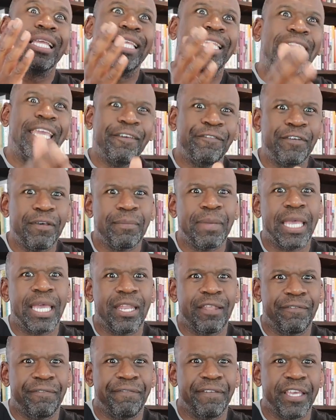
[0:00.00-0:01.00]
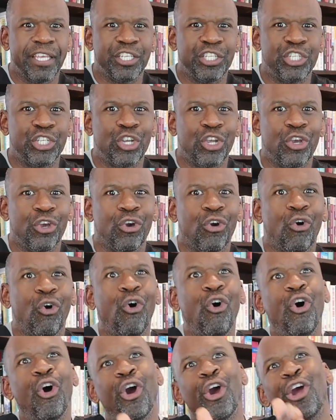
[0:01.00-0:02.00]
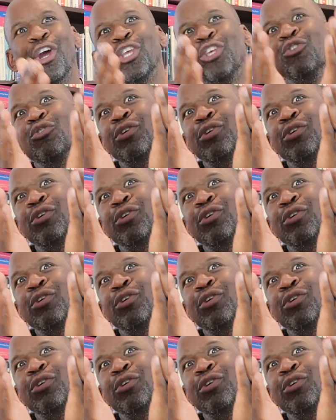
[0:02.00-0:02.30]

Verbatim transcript: give a man a fish or